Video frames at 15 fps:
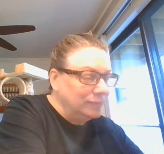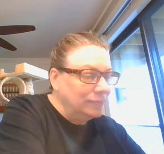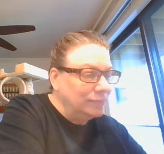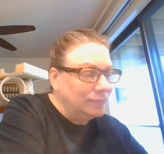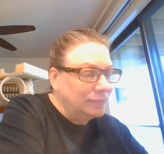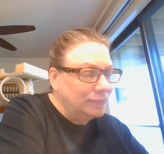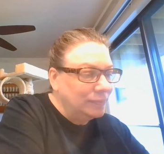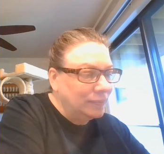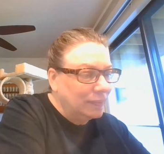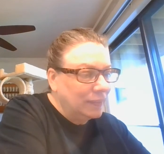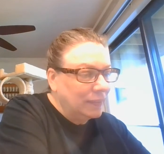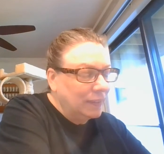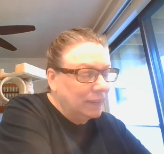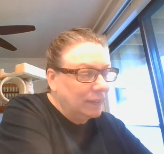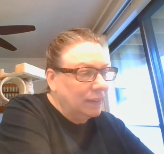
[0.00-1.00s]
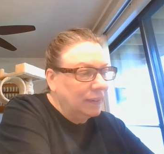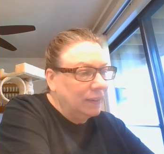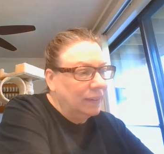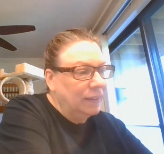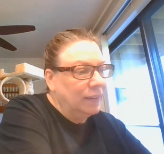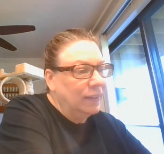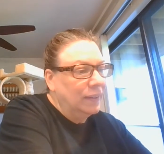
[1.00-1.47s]

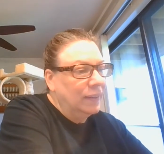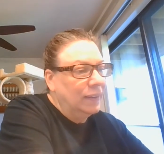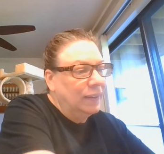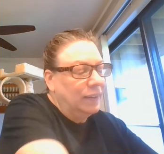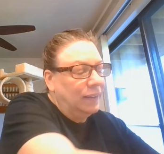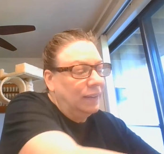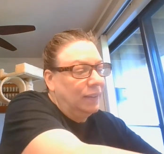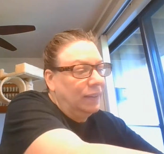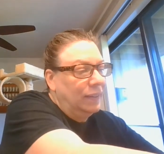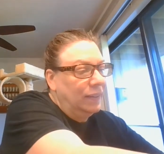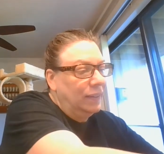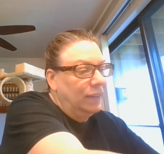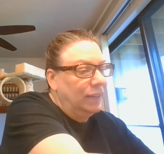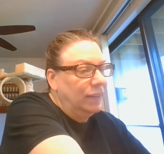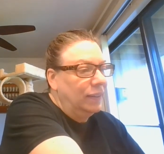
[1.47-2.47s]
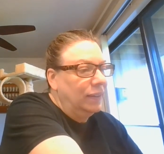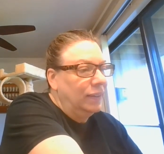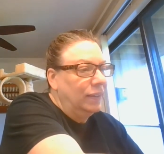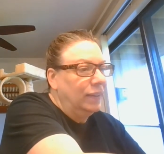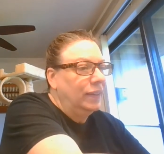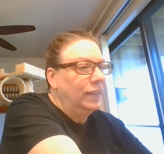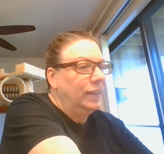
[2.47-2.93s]

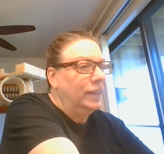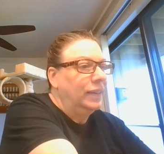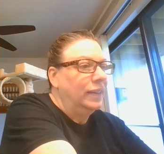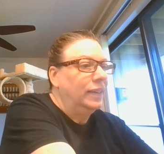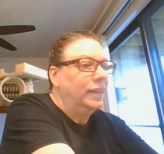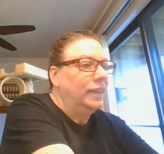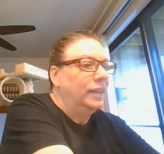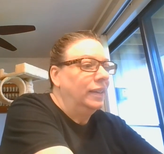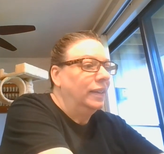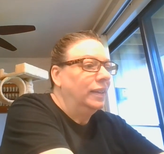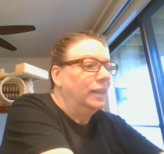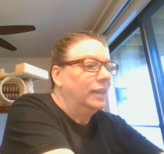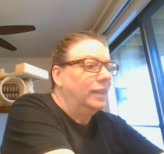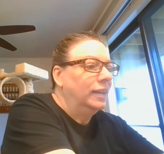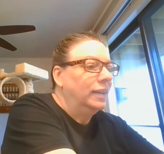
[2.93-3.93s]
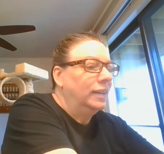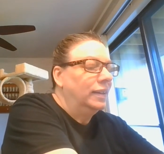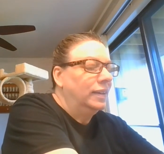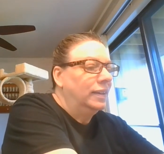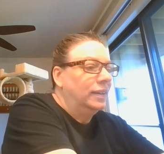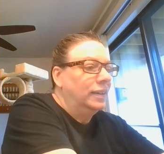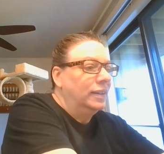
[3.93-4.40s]

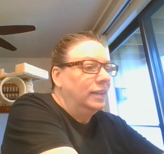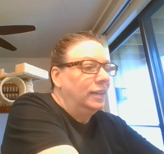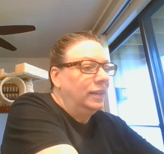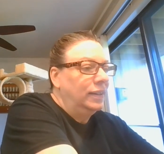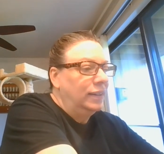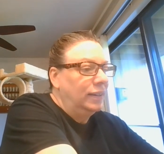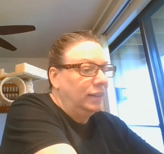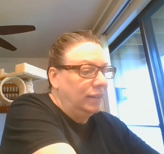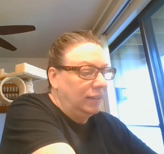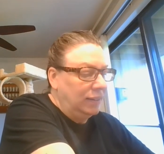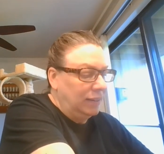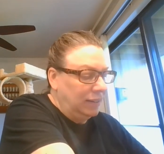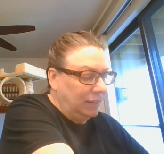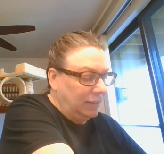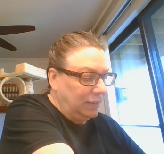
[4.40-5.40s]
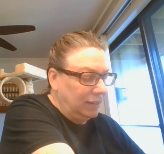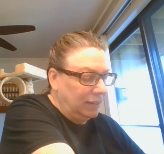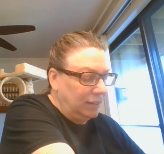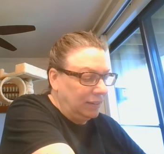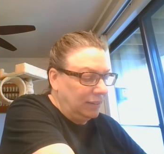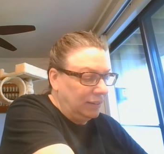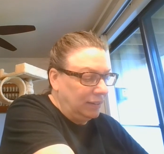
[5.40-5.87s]

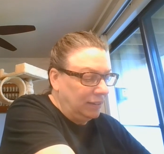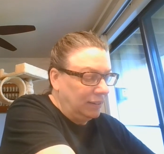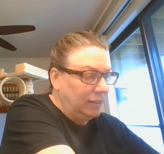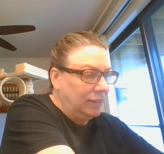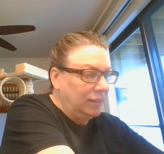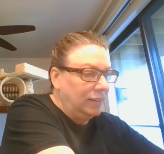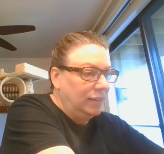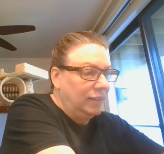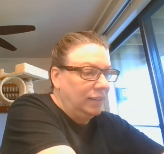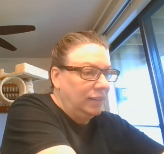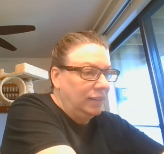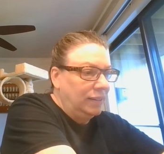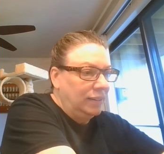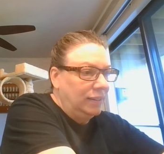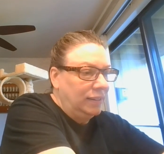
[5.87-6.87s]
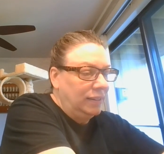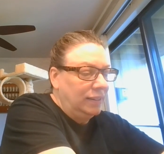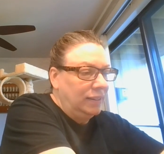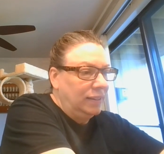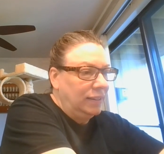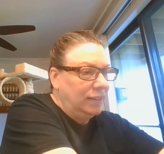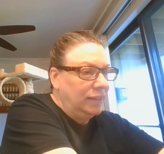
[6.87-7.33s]

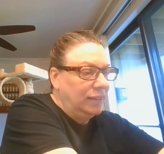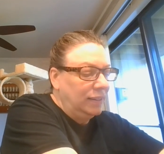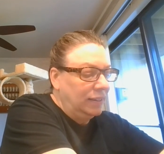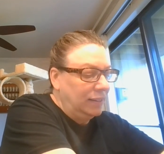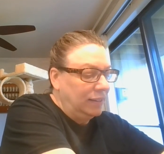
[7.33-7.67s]
(silence)